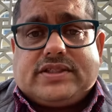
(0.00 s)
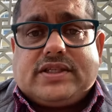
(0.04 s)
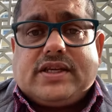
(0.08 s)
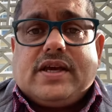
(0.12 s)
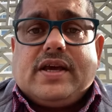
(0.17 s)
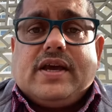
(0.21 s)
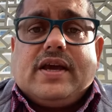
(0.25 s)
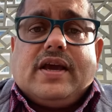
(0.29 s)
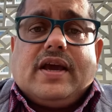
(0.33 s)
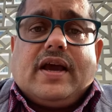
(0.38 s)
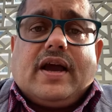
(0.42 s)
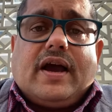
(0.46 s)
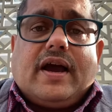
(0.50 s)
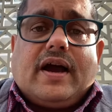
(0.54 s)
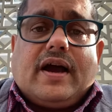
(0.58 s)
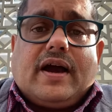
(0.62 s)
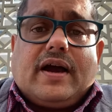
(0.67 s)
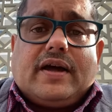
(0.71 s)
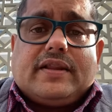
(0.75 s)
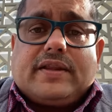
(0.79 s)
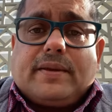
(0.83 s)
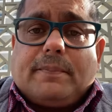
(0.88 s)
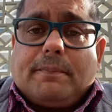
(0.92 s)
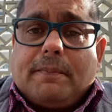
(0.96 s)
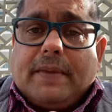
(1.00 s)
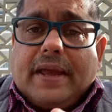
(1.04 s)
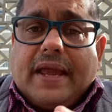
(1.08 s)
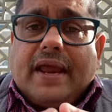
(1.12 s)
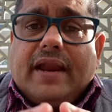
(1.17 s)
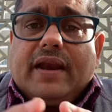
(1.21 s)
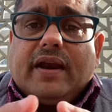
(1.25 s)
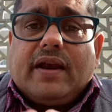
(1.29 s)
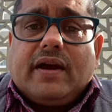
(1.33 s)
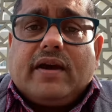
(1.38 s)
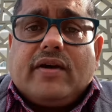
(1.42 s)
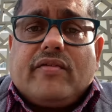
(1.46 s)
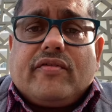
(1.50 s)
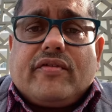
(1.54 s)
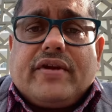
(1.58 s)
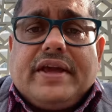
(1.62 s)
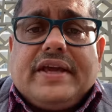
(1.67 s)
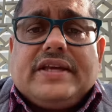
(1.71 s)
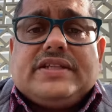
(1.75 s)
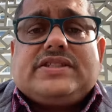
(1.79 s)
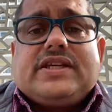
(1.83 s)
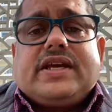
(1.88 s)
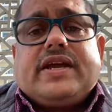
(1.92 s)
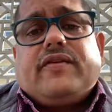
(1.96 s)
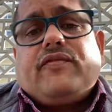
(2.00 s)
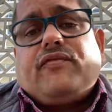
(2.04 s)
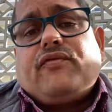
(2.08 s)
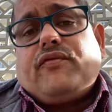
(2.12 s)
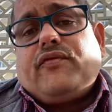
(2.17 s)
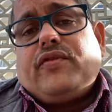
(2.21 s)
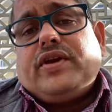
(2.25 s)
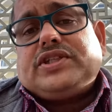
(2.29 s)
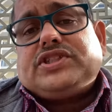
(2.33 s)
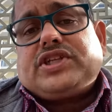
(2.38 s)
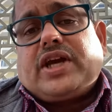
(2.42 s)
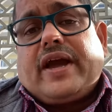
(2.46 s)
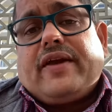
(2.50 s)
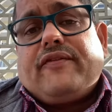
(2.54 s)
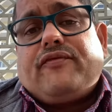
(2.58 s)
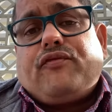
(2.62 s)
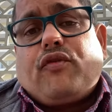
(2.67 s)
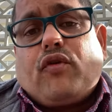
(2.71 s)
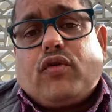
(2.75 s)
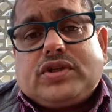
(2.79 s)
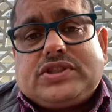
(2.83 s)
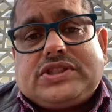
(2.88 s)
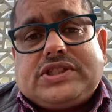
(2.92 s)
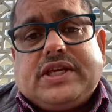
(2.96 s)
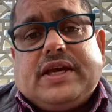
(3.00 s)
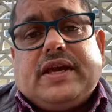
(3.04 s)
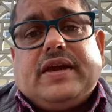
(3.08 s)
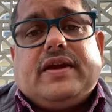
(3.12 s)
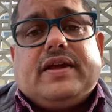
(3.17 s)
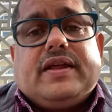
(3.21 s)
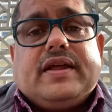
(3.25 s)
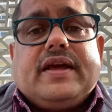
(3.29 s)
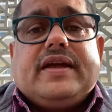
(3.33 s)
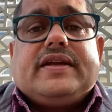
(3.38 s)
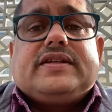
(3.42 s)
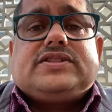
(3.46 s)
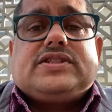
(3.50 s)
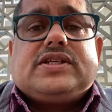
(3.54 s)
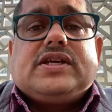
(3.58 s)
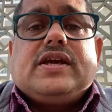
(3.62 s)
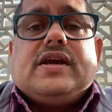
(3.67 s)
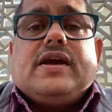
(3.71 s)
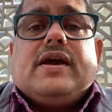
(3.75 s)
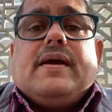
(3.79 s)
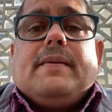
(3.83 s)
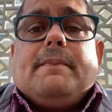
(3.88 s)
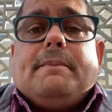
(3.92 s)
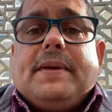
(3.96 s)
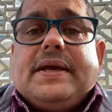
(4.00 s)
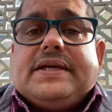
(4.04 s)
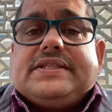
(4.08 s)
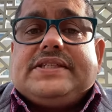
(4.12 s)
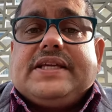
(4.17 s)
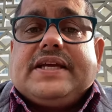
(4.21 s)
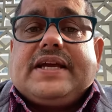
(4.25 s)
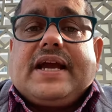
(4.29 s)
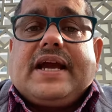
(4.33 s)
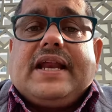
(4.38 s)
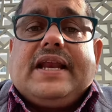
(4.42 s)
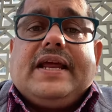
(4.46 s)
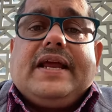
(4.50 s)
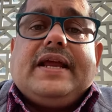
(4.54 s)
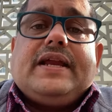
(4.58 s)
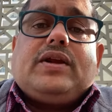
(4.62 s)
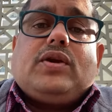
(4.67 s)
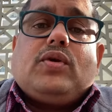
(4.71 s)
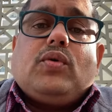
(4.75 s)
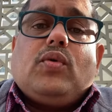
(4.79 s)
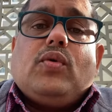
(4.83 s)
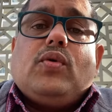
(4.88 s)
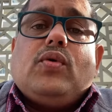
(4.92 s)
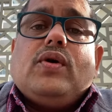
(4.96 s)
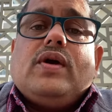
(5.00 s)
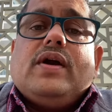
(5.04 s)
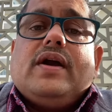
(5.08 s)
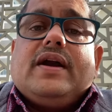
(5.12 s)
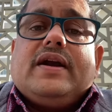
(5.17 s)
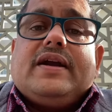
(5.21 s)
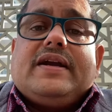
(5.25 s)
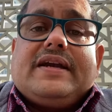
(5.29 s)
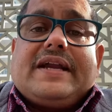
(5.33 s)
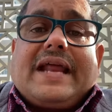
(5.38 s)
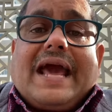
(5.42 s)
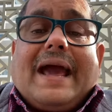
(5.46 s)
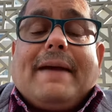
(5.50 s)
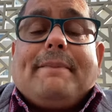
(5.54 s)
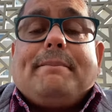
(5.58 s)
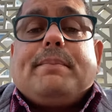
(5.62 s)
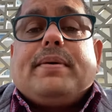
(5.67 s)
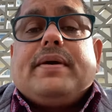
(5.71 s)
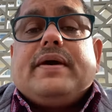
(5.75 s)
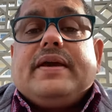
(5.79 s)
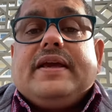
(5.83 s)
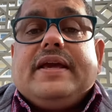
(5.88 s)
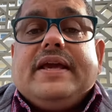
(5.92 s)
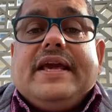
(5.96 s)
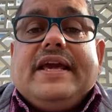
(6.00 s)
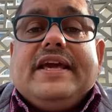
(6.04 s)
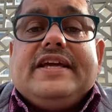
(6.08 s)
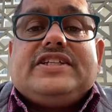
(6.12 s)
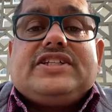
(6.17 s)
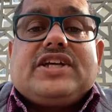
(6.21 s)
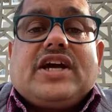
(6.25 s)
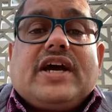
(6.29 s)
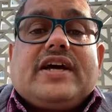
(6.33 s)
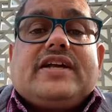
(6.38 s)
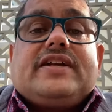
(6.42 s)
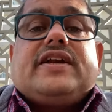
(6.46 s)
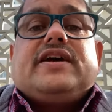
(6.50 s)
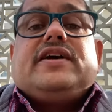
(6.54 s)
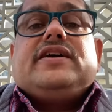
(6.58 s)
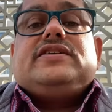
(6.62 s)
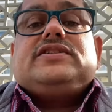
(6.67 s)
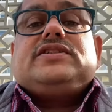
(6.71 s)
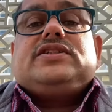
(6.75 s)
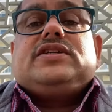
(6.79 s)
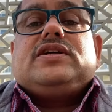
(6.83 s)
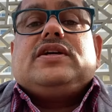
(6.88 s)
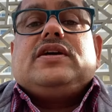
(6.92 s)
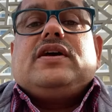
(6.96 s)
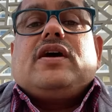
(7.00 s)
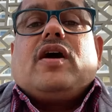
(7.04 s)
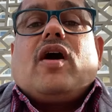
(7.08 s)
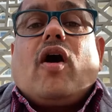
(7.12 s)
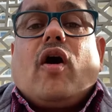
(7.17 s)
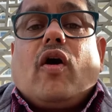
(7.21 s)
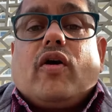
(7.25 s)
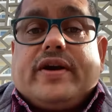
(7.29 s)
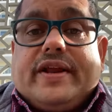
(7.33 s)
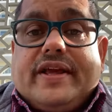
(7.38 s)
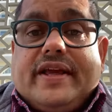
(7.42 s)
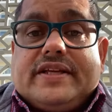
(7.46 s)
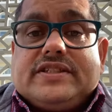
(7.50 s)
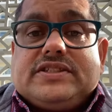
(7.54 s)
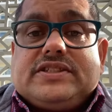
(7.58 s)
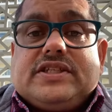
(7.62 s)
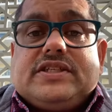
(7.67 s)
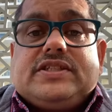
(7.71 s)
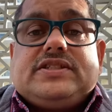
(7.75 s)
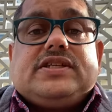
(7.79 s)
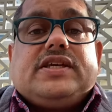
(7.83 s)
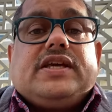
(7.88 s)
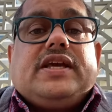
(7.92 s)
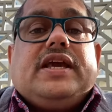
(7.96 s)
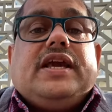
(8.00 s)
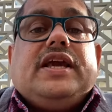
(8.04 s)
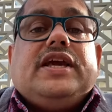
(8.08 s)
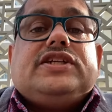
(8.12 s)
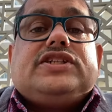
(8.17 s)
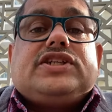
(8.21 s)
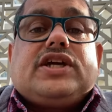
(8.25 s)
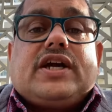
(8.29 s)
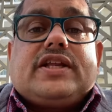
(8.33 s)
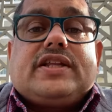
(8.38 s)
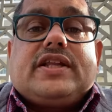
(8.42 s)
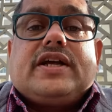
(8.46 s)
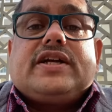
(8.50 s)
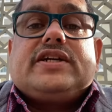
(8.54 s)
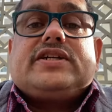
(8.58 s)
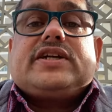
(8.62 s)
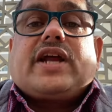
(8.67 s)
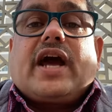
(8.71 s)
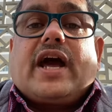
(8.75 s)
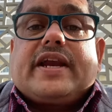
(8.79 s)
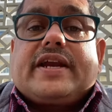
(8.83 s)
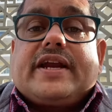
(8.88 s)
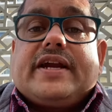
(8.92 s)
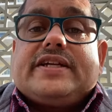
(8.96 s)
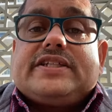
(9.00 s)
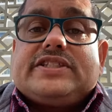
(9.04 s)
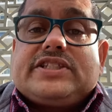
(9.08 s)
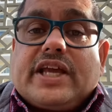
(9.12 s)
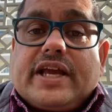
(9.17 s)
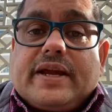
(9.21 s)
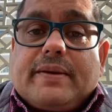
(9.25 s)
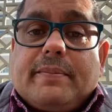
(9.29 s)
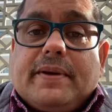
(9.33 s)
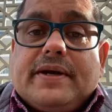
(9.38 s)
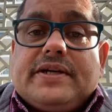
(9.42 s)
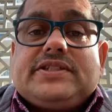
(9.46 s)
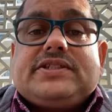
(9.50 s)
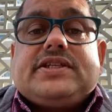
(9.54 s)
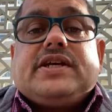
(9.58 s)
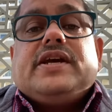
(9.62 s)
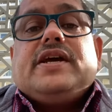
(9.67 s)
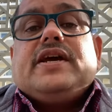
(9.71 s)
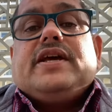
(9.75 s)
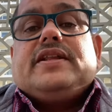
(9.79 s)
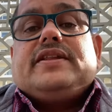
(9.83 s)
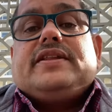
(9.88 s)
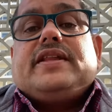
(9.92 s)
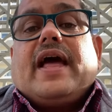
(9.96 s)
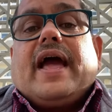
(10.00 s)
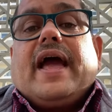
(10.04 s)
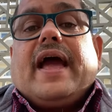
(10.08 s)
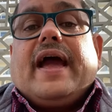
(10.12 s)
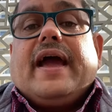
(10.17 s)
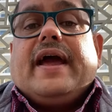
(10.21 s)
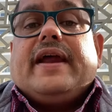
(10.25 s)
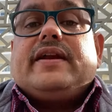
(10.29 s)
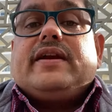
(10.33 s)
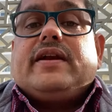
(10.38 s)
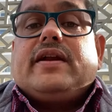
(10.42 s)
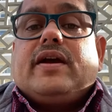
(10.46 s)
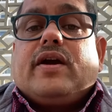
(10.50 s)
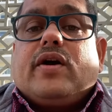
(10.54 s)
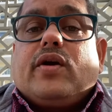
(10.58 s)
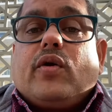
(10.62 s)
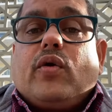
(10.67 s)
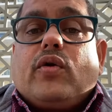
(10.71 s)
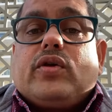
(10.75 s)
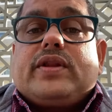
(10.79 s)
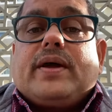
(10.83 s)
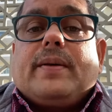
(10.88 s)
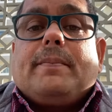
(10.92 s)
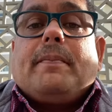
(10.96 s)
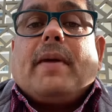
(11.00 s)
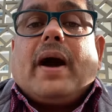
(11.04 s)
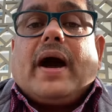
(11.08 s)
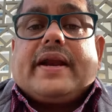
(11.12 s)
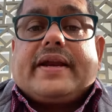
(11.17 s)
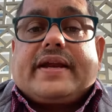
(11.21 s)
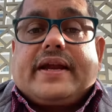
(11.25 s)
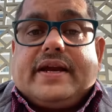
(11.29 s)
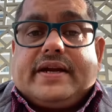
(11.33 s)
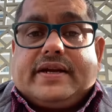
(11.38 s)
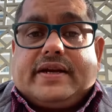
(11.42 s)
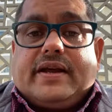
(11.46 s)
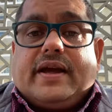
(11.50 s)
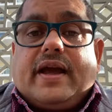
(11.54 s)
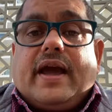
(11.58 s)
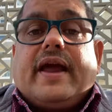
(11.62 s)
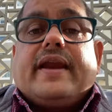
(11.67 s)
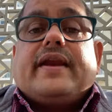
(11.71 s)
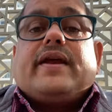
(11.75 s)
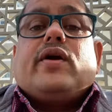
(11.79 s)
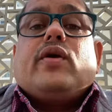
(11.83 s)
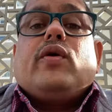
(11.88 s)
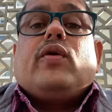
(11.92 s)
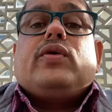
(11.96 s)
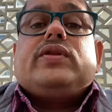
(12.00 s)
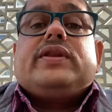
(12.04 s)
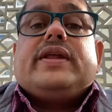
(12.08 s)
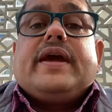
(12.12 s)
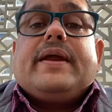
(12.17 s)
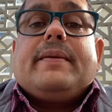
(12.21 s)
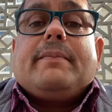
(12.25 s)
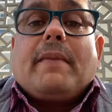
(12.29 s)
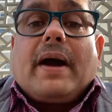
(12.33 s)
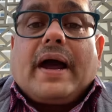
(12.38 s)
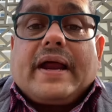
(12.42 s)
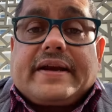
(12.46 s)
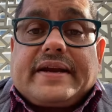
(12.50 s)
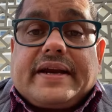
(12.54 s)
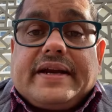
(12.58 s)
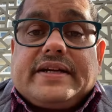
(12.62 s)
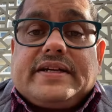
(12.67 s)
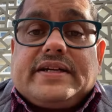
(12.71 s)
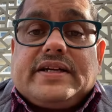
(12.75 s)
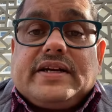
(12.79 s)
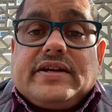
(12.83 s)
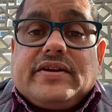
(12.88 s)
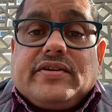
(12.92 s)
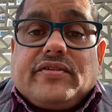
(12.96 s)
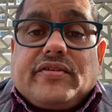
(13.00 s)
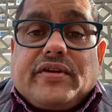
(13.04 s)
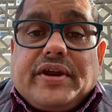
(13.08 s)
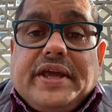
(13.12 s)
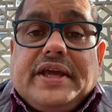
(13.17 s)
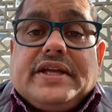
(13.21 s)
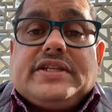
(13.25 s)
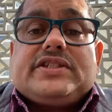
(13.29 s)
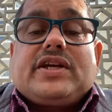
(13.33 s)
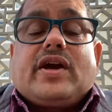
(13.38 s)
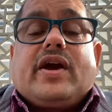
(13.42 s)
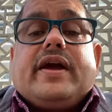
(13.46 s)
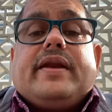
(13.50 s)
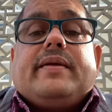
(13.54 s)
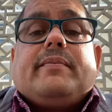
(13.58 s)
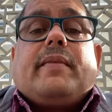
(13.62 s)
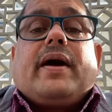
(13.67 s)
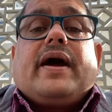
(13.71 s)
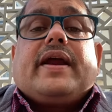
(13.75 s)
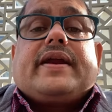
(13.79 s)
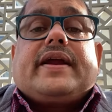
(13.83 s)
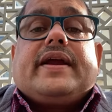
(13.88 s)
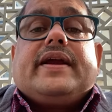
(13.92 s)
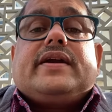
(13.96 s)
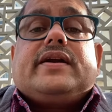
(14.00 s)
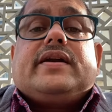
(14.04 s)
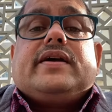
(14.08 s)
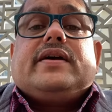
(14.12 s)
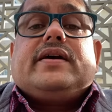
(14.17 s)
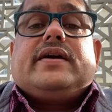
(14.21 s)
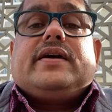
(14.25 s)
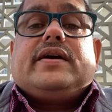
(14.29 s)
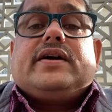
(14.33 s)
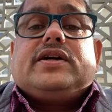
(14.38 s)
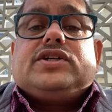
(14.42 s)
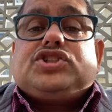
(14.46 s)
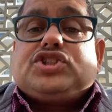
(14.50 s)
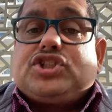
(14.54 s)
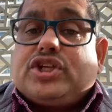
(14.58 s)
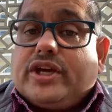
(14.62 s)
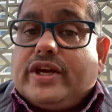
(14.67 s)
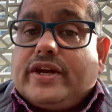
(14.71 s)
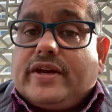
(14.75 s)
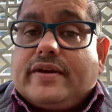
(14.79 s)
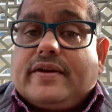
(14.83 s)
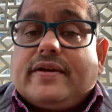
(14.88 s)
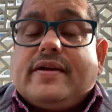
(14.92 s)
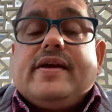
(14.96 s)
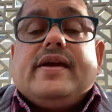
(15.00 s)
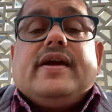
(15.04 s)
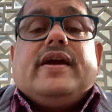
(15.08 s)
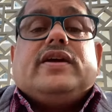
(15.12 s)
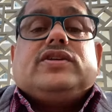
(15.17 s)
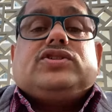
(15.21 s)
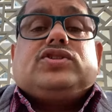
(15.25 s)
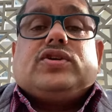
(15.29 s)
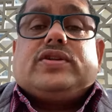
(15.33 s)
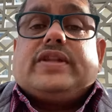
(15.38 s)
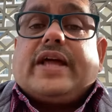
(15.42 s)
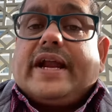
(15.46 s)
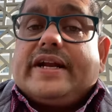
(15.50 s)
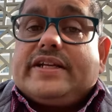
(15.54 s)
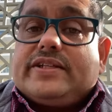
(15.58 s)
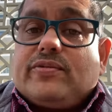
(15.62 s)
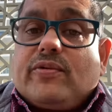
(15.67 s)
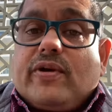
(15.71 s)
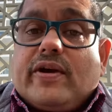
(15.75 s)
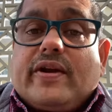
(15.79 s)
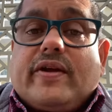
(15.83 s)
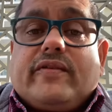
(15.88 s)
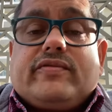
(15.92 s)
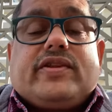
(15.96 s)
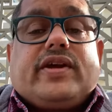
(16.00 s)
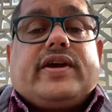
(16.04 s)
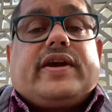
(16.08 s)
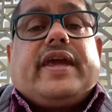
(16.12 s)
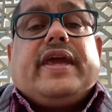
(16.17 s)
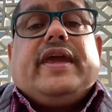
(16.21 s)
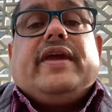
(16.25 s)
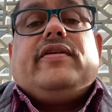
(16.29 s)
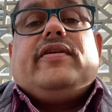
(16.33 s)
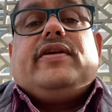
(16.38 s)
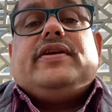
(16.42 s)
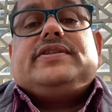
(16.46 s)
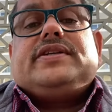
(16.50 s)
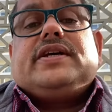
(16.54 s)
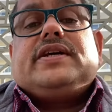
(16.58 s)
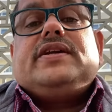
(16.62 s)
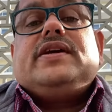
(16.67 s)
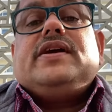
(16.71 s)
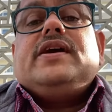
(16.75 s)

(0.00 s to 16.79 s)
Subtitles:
The main reason which I foresee is basically to tap each other's audiences, each other target segments, and grow the market and grow their market reach and market share. So that's one of the key reason.